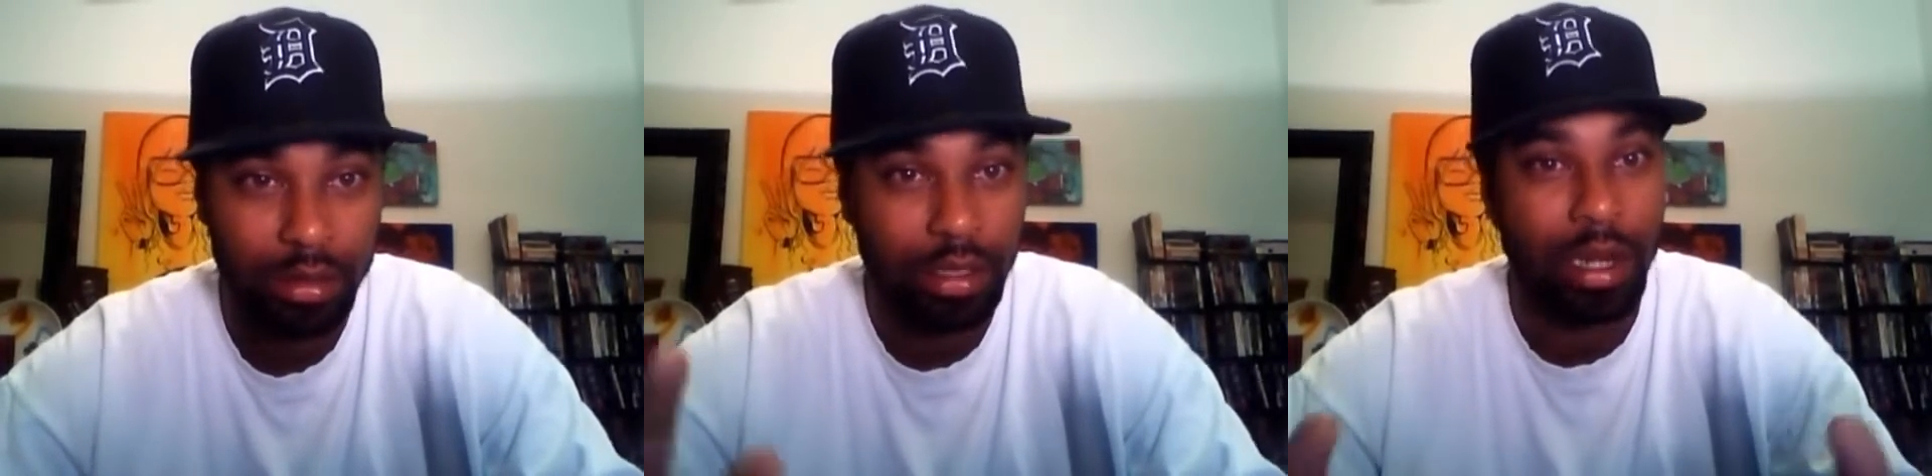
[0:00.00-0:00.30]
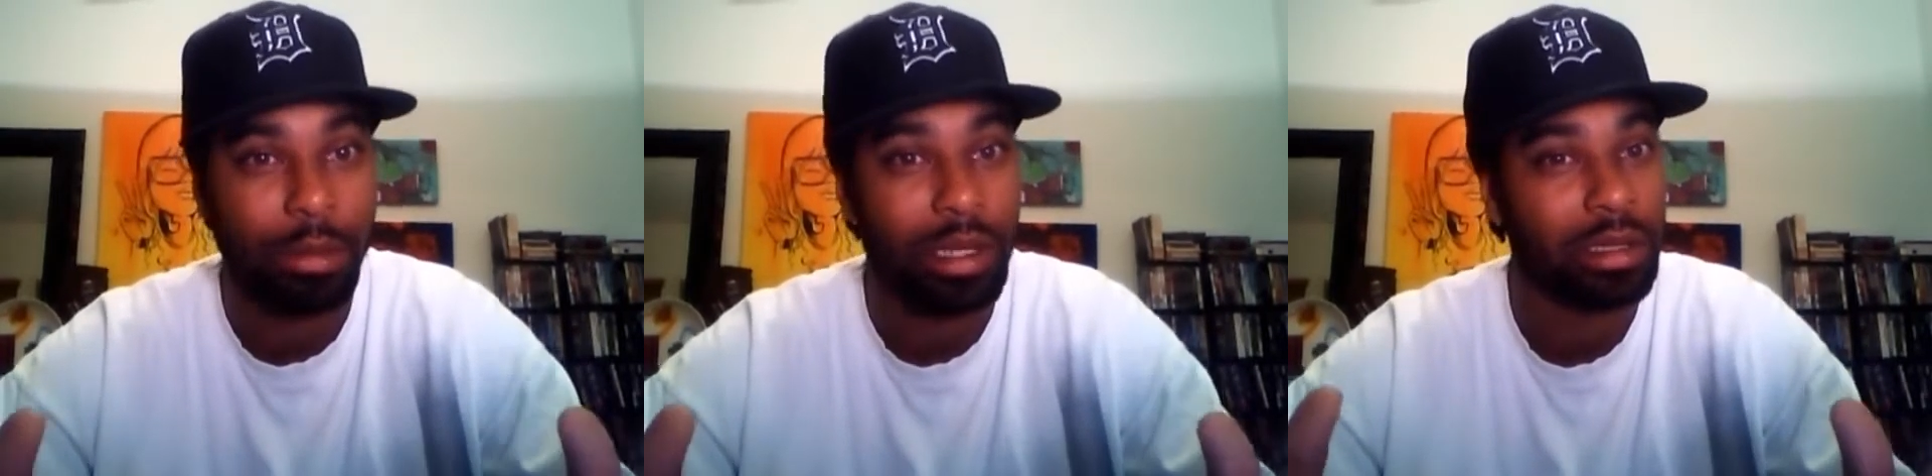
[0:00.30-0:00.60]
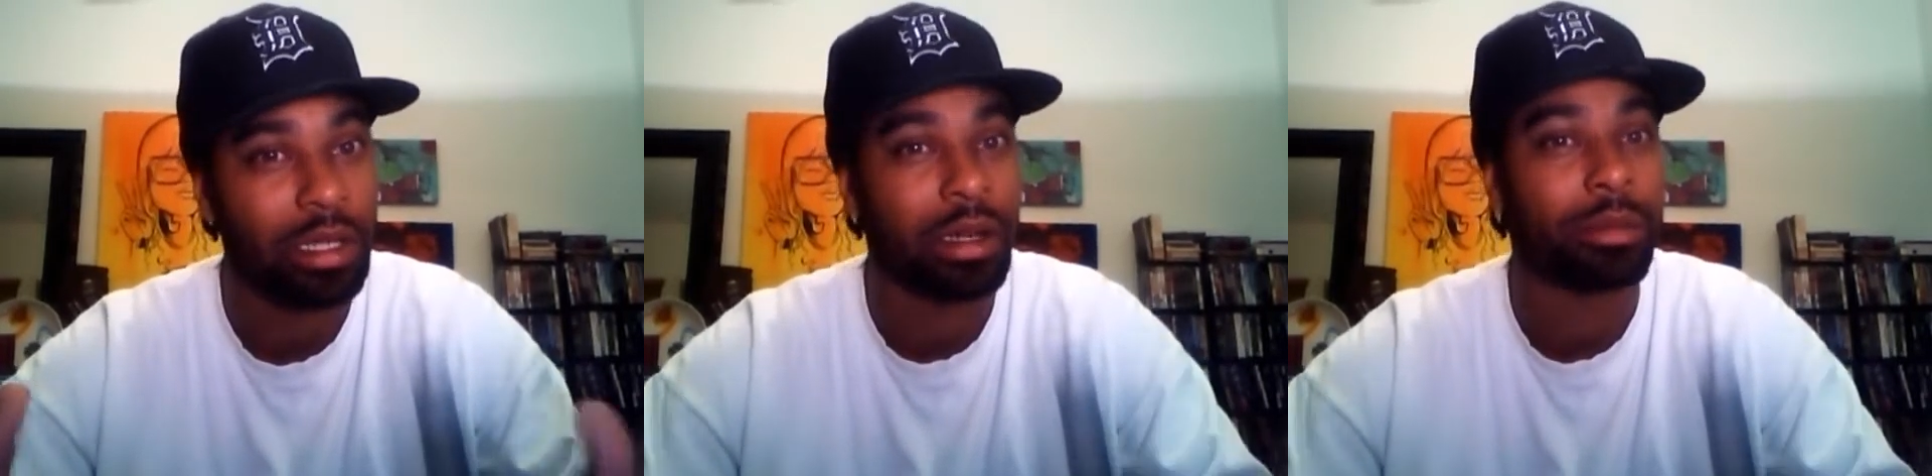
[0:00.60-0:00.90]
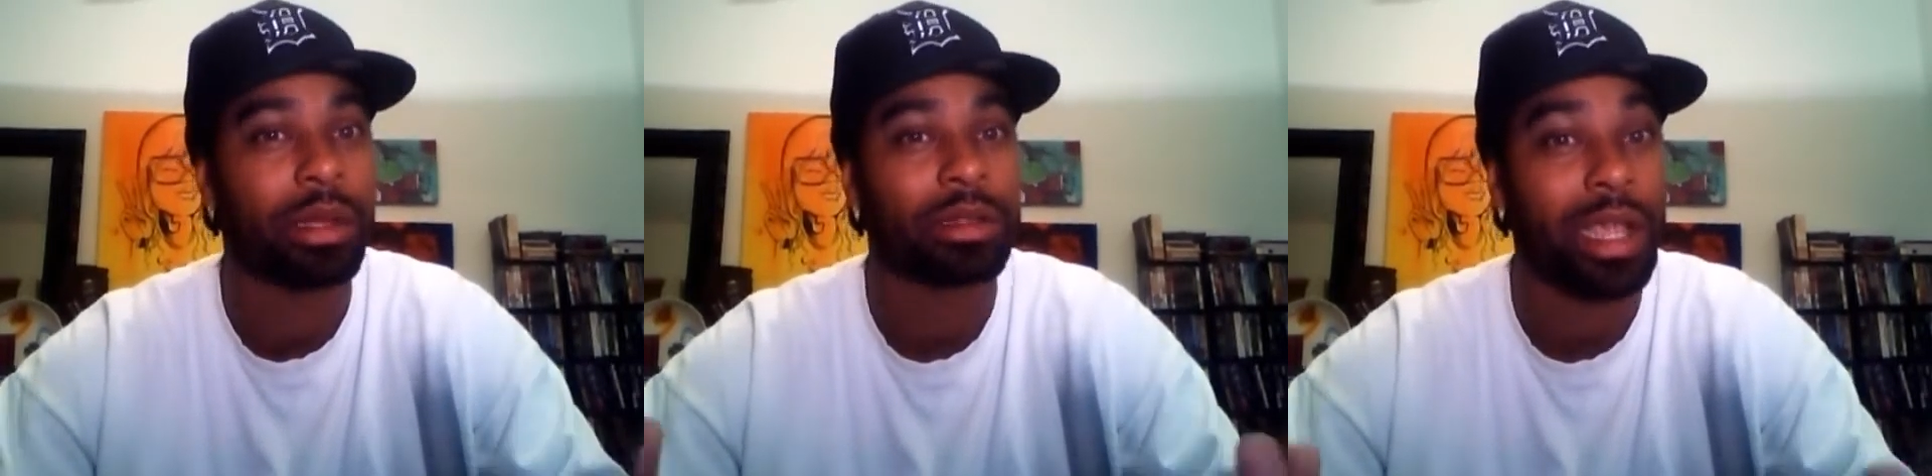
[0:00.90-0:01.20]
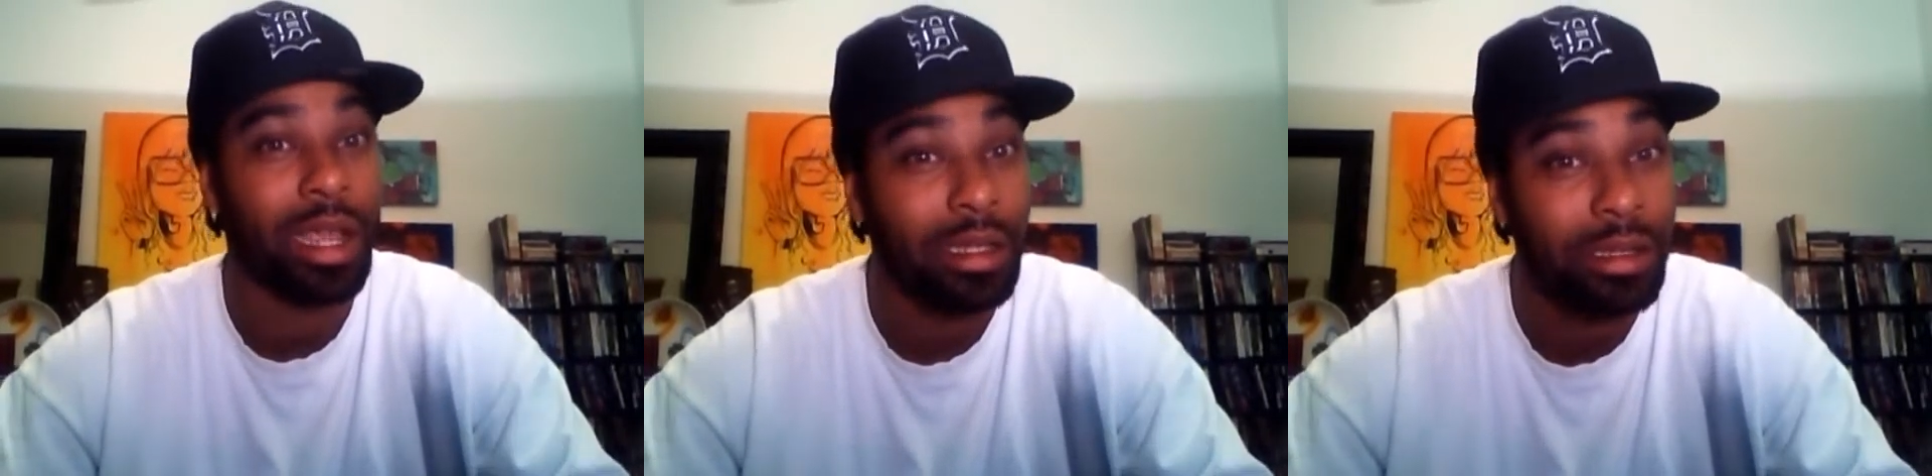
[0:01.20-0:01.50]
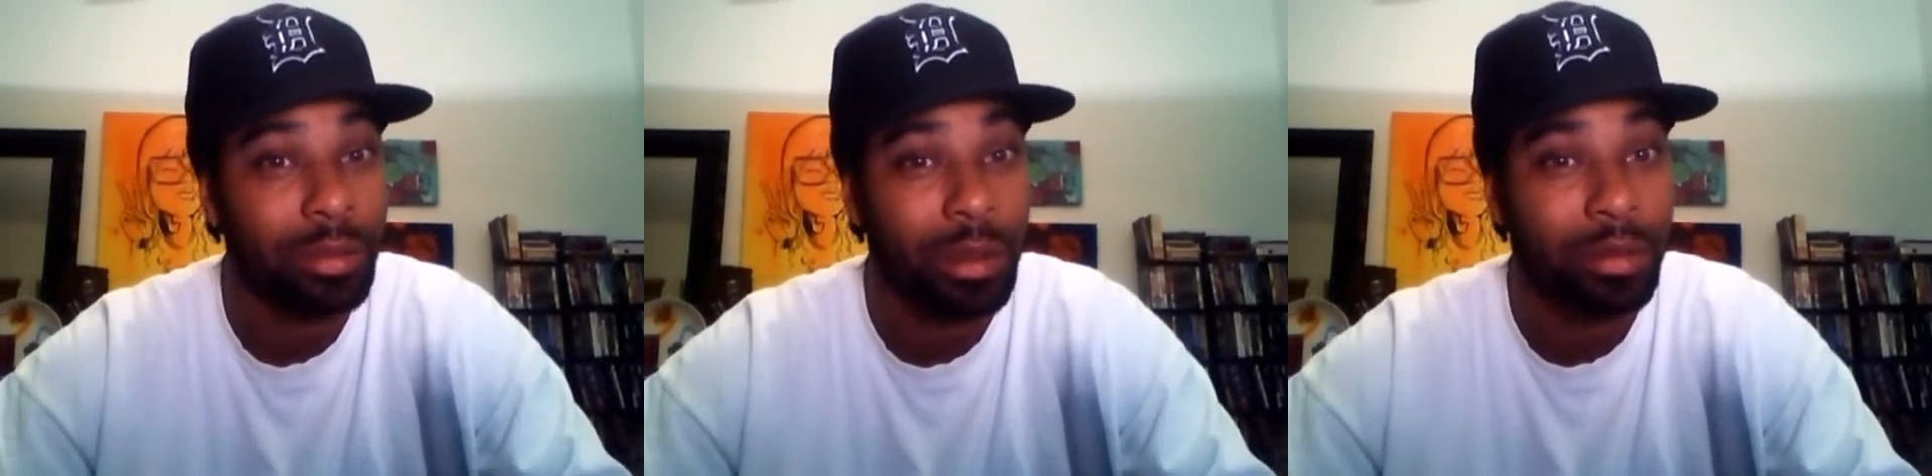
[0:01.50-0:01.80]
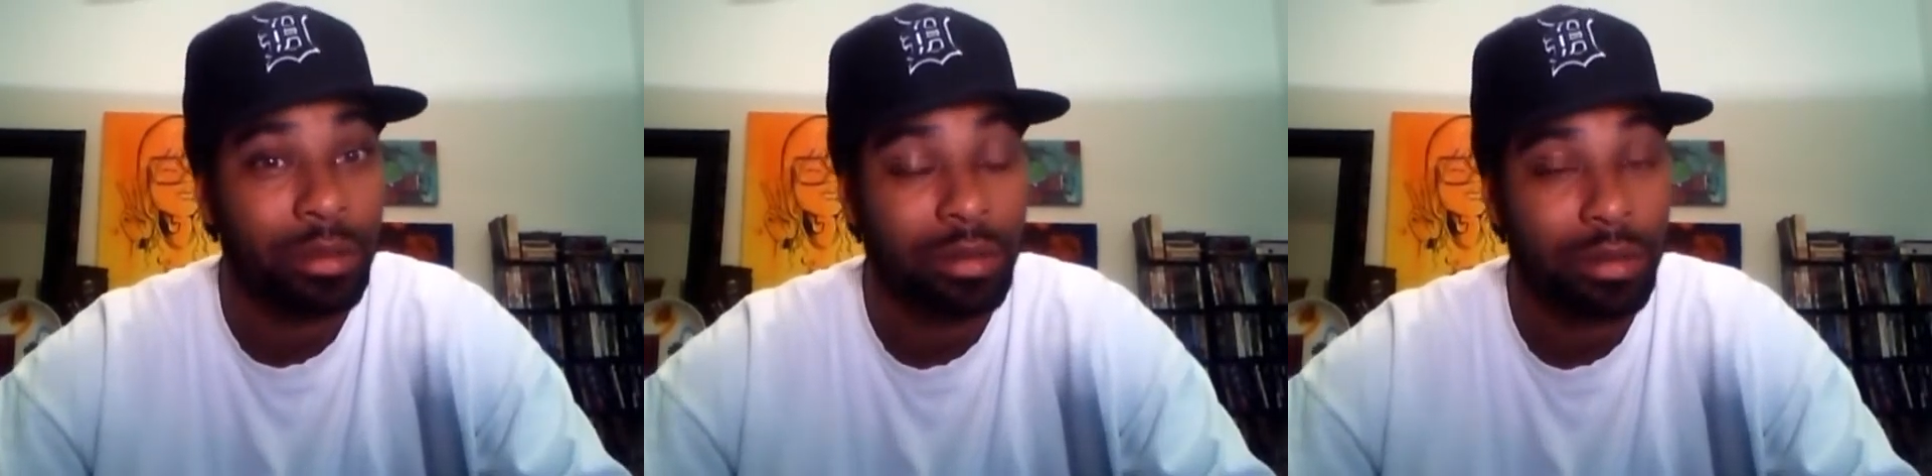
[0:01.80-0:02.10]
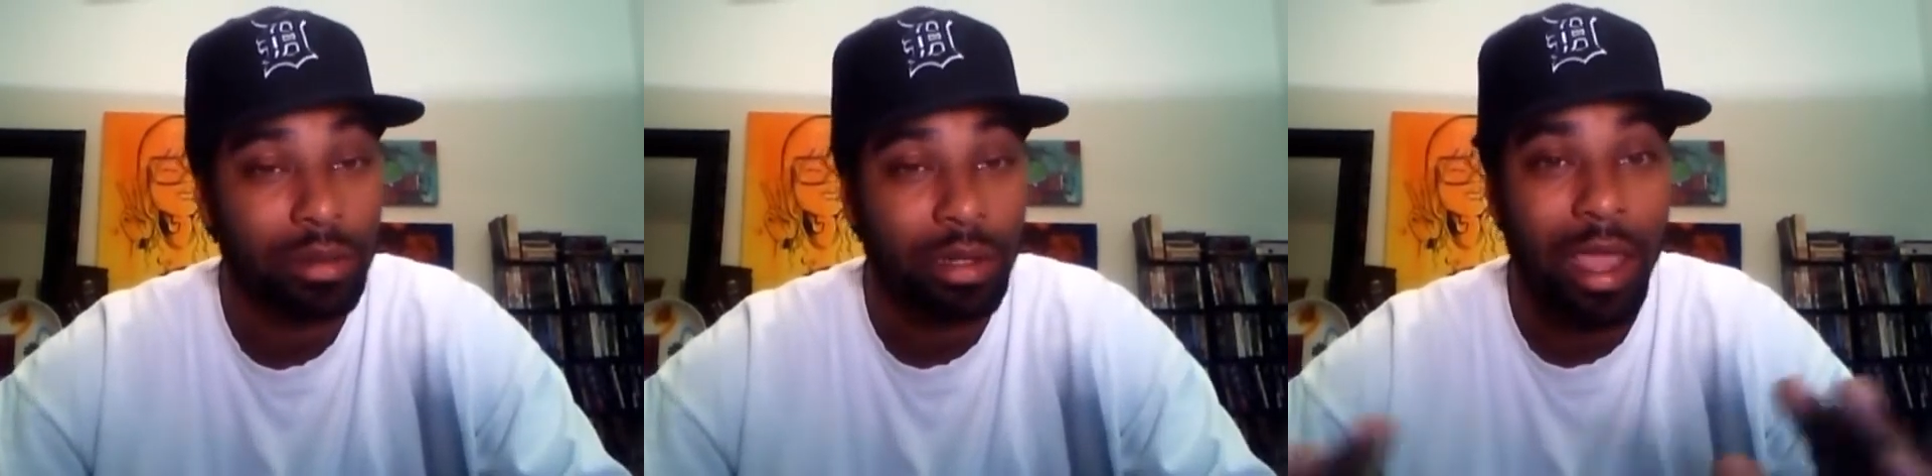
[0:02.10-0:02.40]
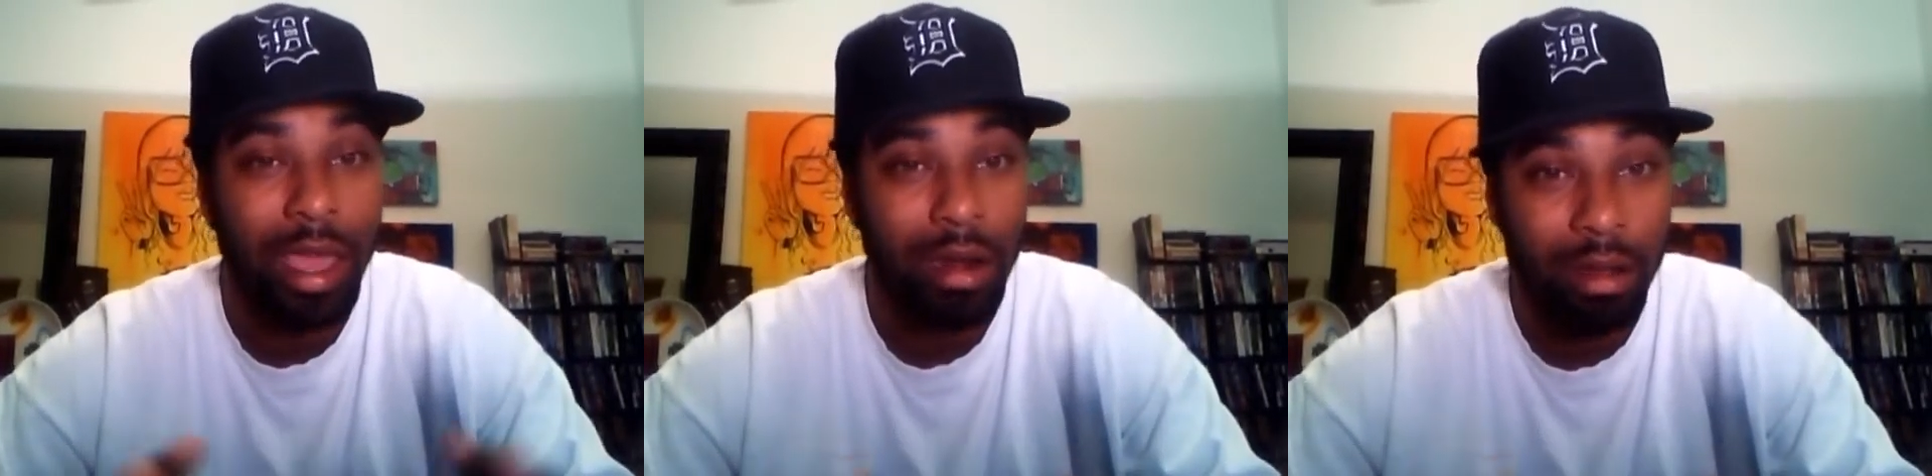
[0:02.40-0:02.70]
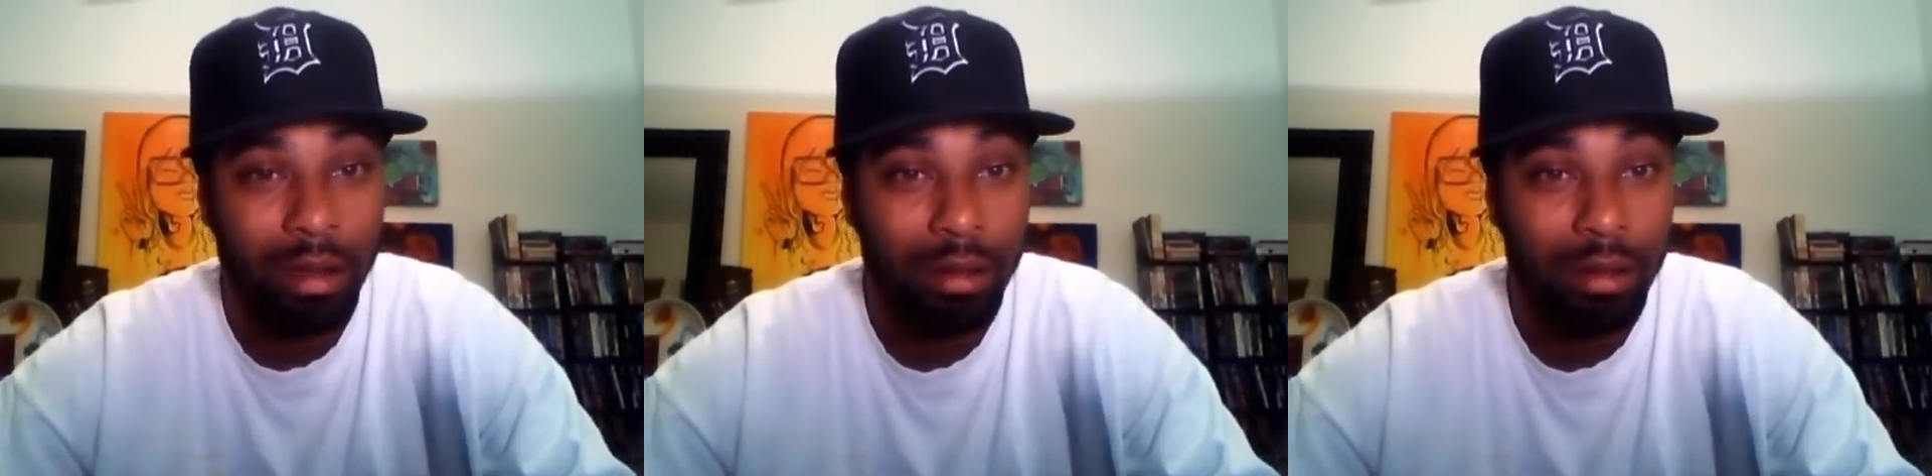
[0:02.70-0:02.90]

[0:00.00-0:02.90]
And I'm not saying nothing about Chinese people at all.